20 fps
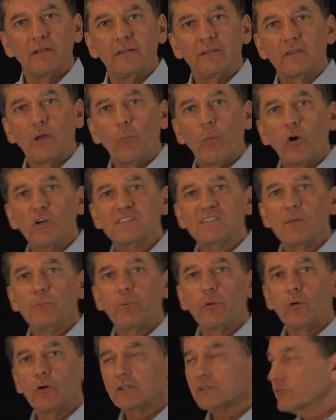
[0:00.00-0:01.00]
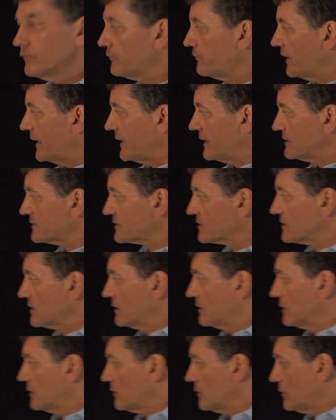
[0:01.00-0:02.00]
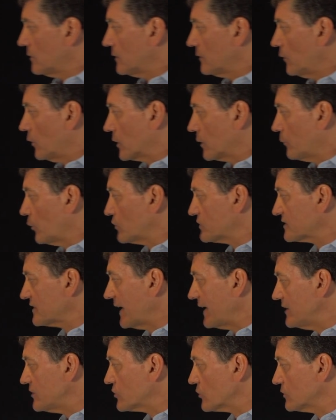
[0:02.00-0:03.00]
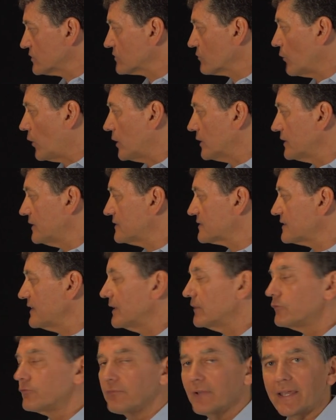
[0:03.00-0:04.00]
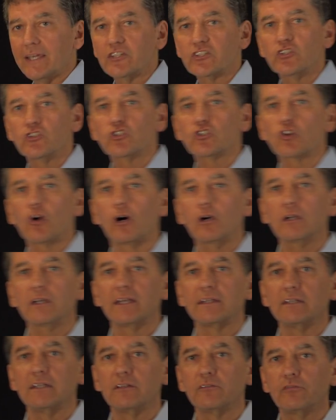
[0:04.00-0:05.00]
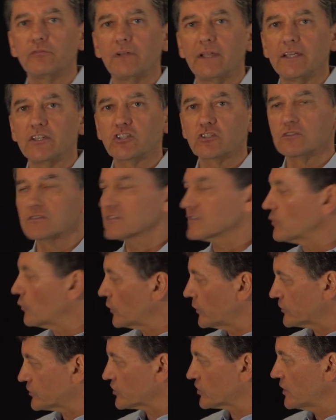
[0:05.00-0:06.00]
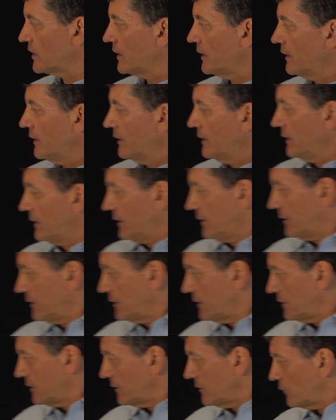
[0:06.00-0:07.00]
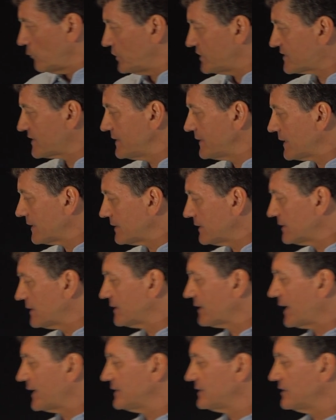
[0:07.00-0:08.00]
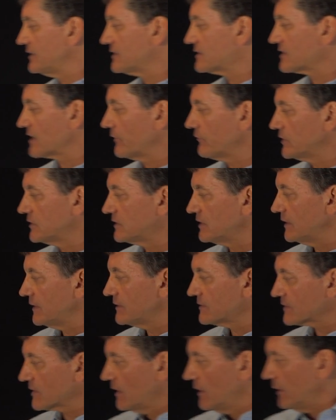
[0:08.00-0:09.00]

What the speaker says: The most important phase, or the most dangerous one, is the inflation shock and the inflation surge. We see that in the 1970s.